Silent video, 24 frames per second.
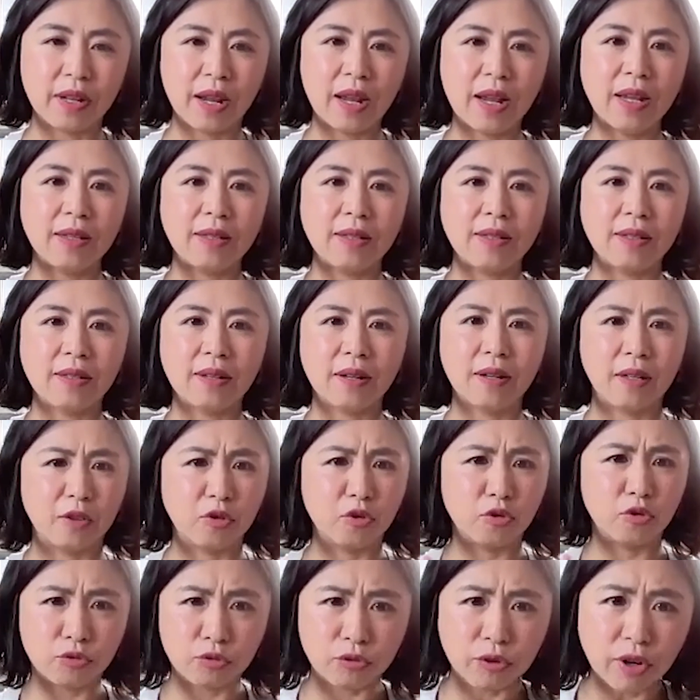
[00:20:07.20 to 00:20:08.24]
represents a
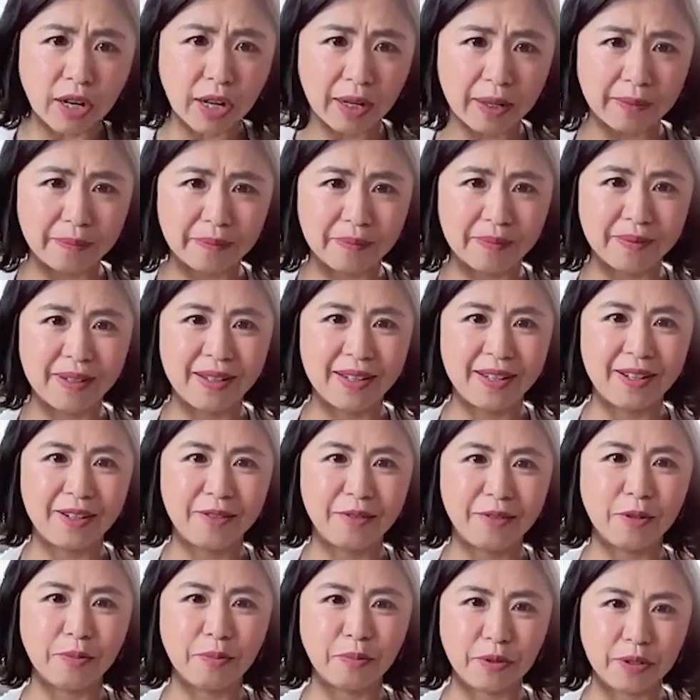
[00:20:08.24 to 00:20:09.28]
dream,
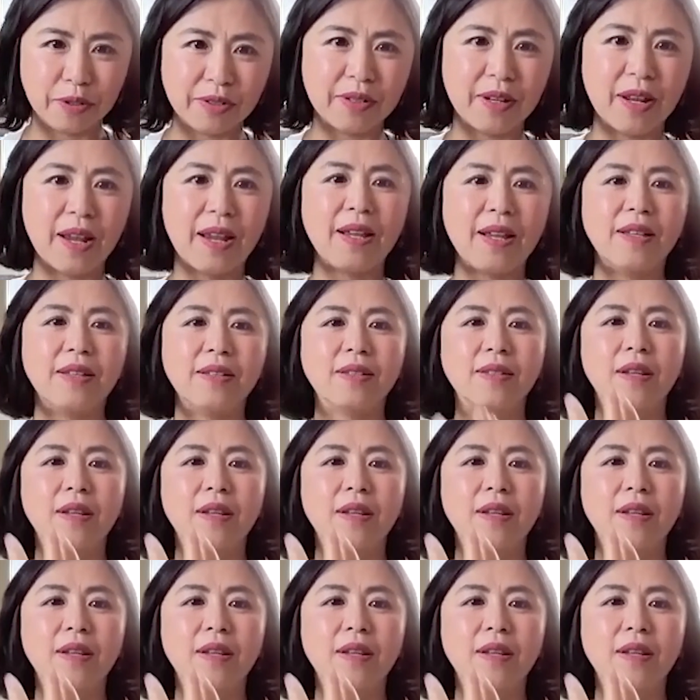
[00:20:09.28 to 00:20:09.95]
represents